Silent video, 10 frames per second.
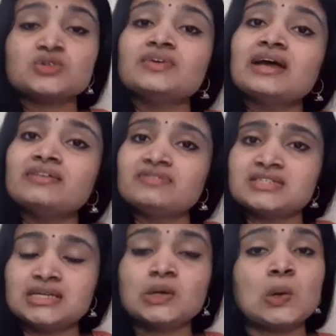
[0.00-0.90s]
So we have
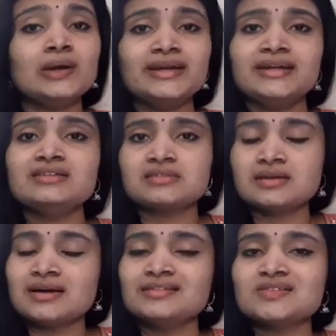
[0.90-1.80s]
seen all details
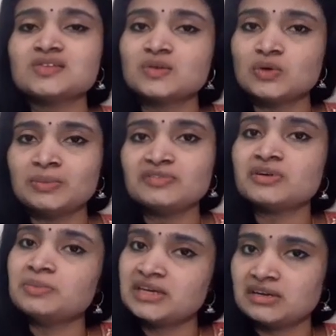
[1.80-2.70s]
regarding this recruitment
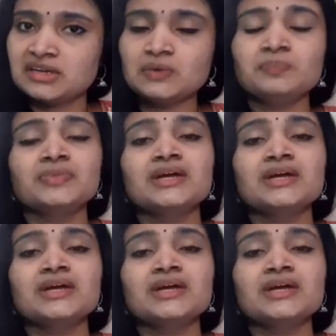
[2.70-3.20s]
from DRDO.